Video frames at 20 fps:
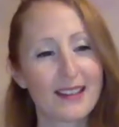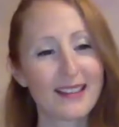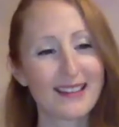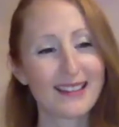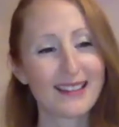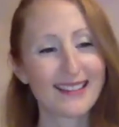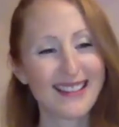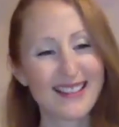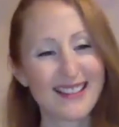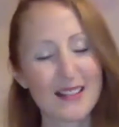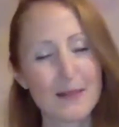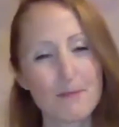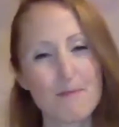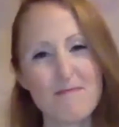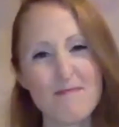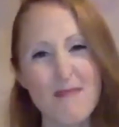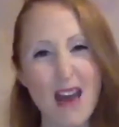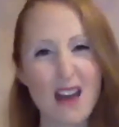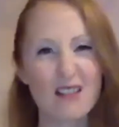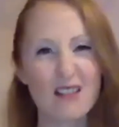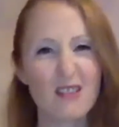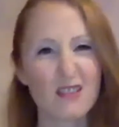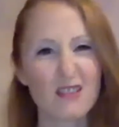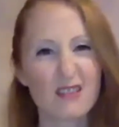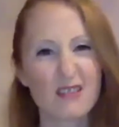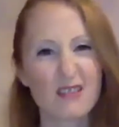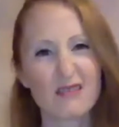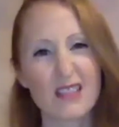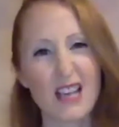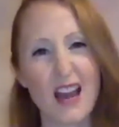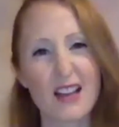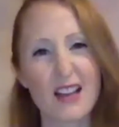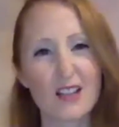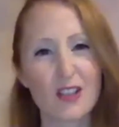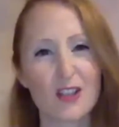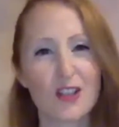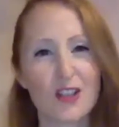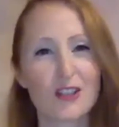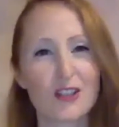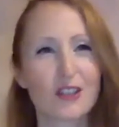this metal
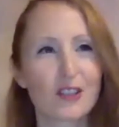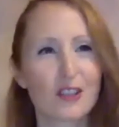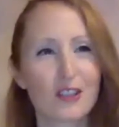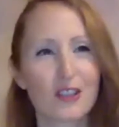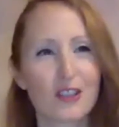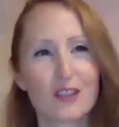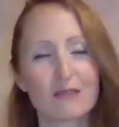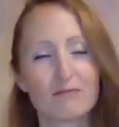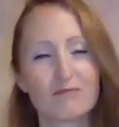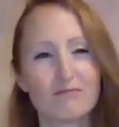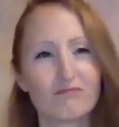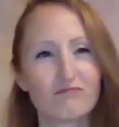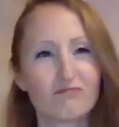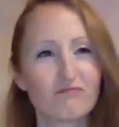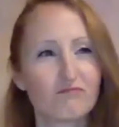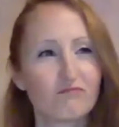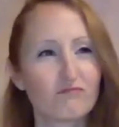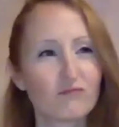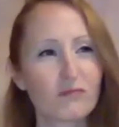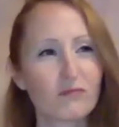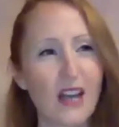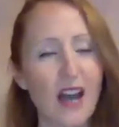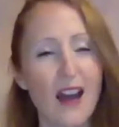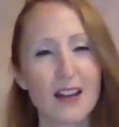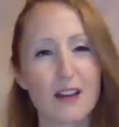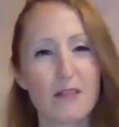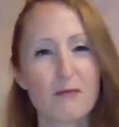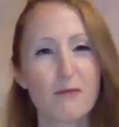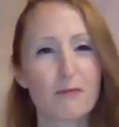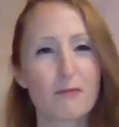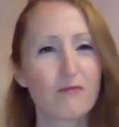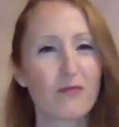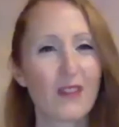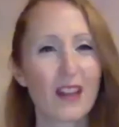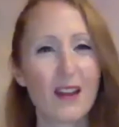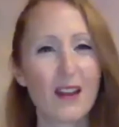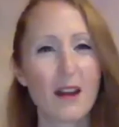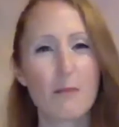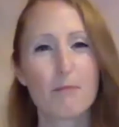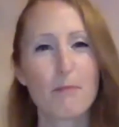textural kind of
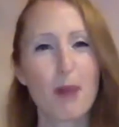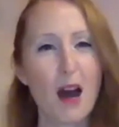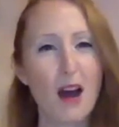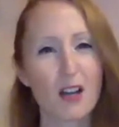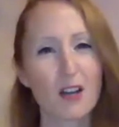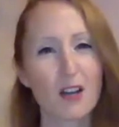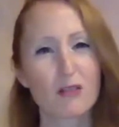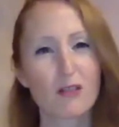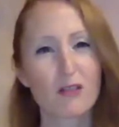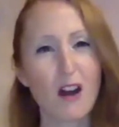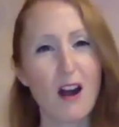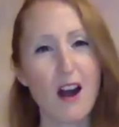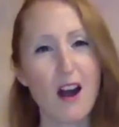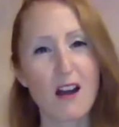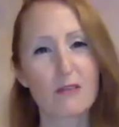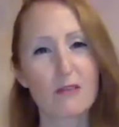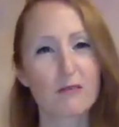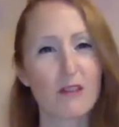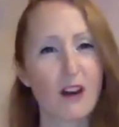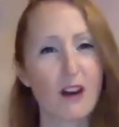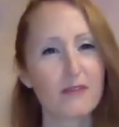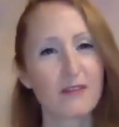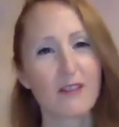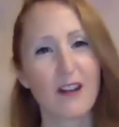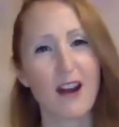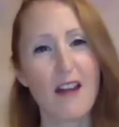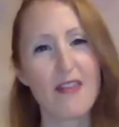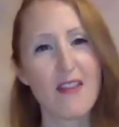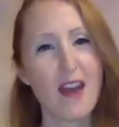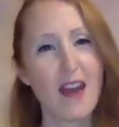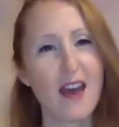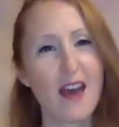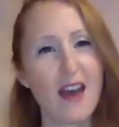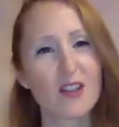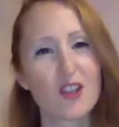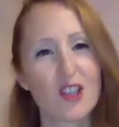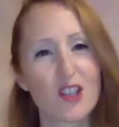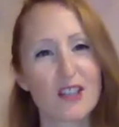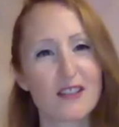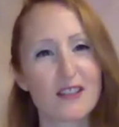punk rock, rough around the
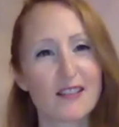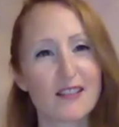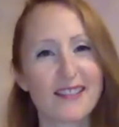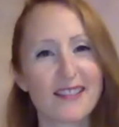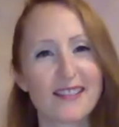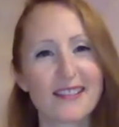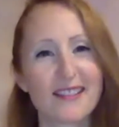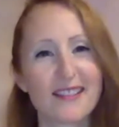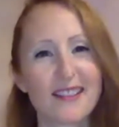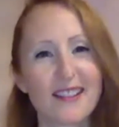edges,